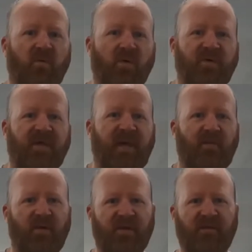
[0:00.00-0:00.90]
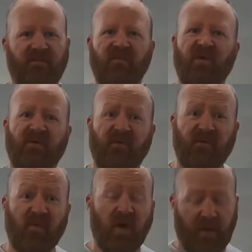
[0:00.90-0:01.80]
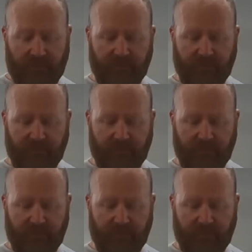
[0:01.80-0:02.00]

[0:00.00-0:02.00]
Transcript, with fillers: warranty came with it for free.